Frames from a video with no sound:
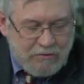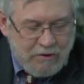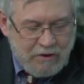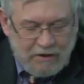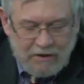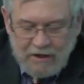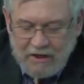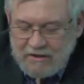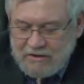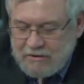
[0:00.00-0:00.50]

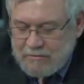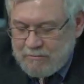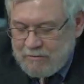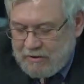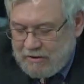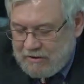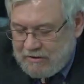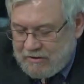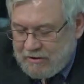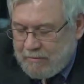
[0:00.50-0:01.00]
trade
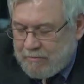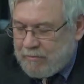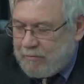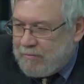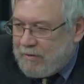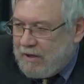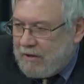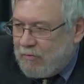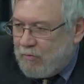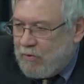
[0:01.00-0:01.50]
guesstimate is up
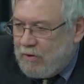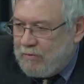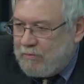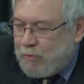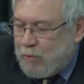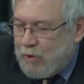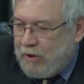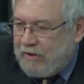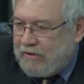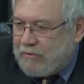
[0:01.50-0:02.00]
about one
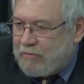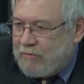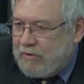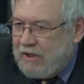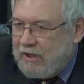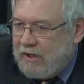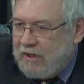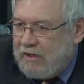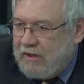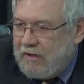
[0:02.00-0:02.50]
point
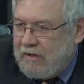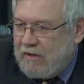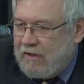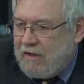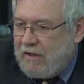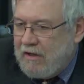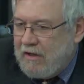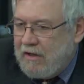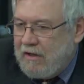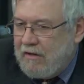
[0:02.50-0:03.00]
three
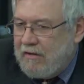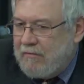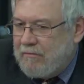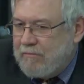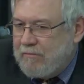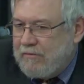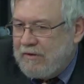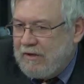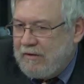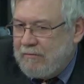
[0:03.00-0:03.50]
uh,
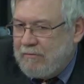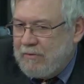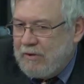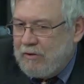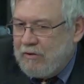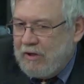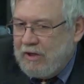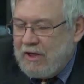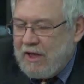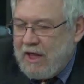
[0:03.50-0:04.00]

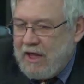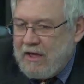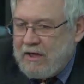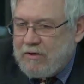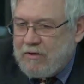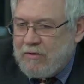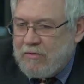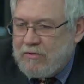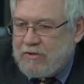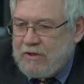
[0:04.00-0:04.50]
million
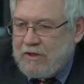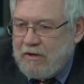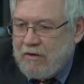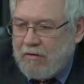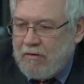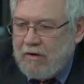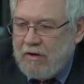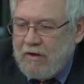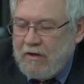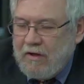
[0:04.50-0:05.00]
acres
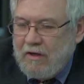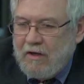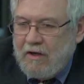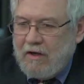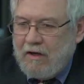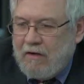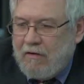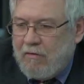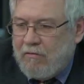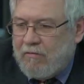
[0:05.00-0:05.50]
here
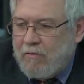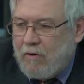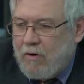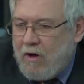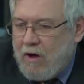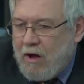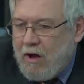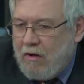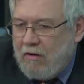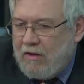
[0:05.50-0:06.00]

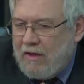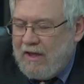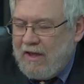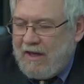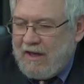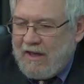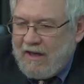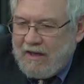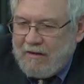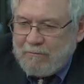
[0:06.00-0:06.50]
overall.
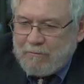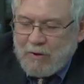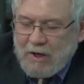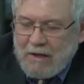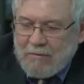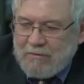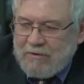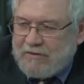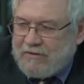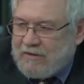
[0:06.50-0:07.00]
I'd
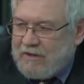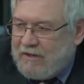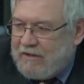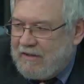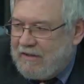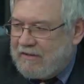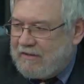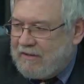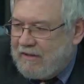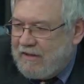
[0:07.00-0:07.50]
probably say
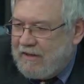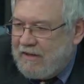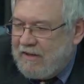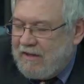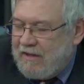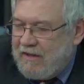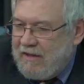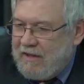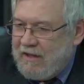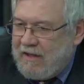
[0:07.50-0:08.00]
that
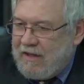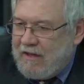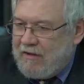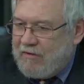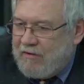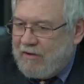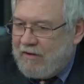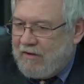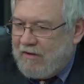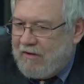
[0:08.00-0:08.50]
uh,
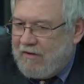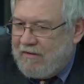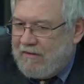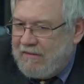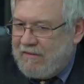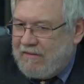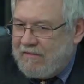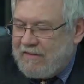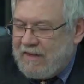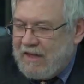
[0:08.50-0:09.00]

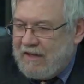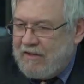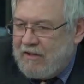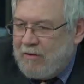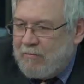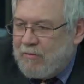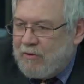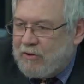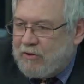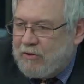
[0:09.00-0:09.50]
that
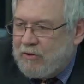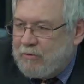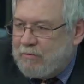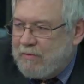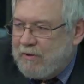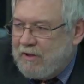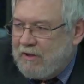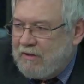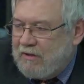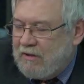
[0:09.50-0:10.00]
number could
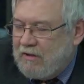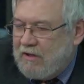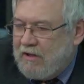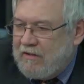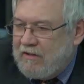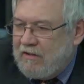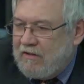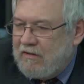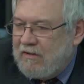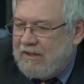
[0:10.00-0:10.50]
be a little
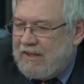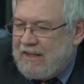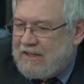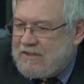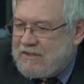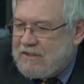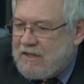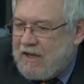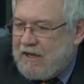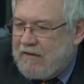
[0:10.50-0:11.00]
on the
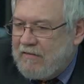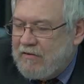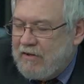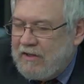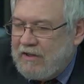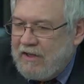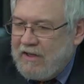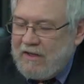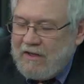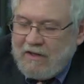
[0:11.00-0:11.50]
less side of
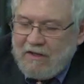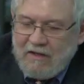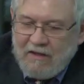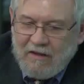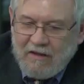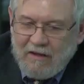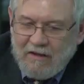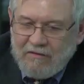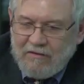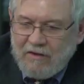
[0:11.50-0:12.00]
it
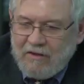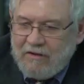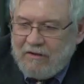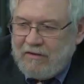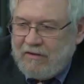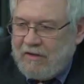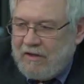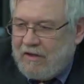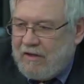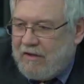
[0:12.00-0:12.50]
uh,
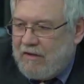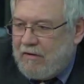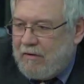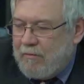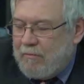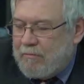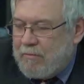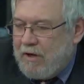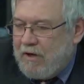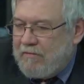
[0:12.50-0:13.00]
than uh,
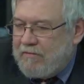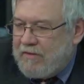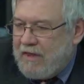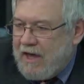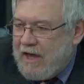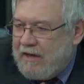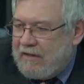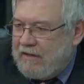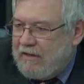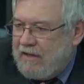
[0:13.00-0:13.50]
above
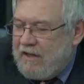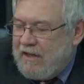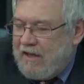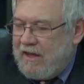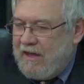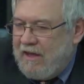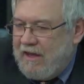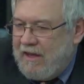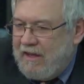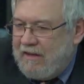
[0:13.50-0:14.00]
that.
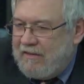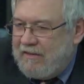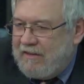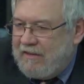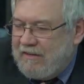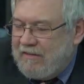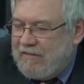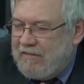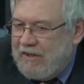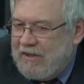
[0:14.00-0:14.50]
And
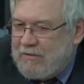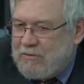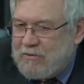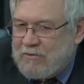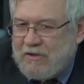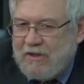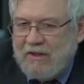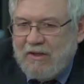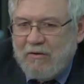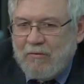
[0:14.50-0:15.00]

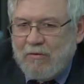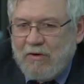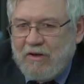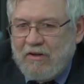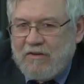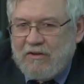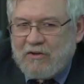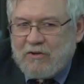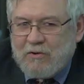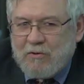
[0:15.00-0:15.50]
interestingly, one
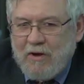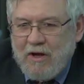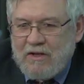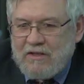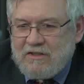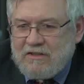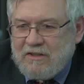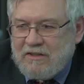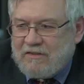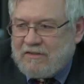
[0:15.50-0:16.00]
of the
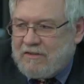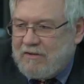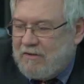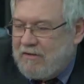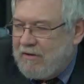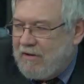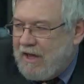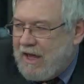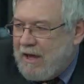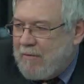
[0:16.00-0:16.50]
trends that's
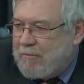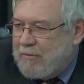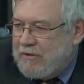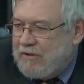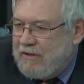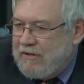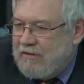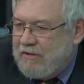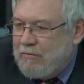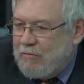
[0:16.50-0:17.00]
co
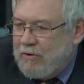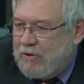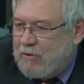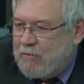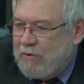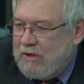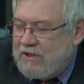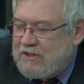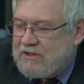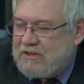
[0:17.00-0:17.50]
happened in the winter
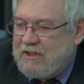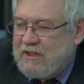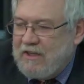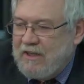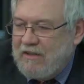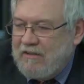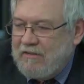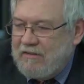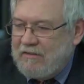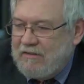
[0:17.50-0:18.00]
wheat
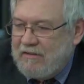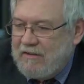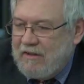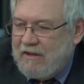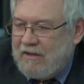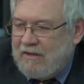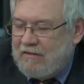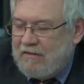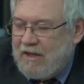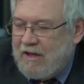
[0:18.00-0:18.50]
seeding
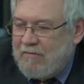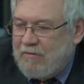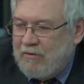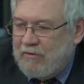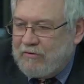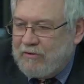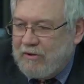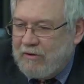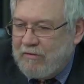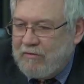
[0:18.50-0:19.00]
uh,
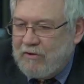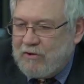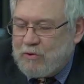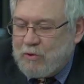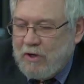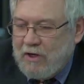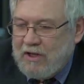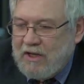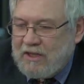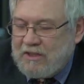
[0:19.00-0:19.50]
levels here, the
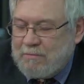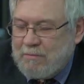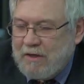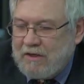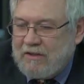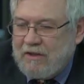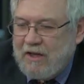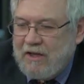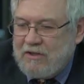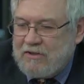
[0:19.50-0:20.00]
trade
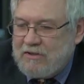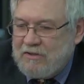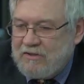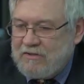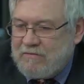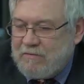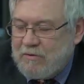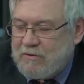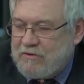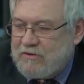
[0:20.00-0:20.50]

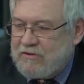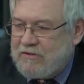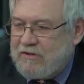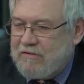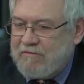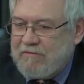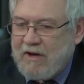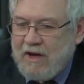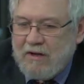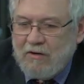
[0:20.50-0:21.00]
expectations versus
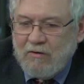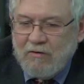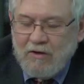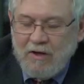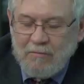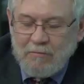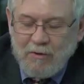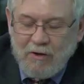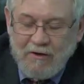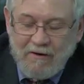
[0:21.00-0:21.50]
the final
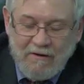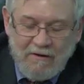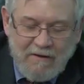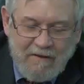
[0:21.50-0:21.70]
number,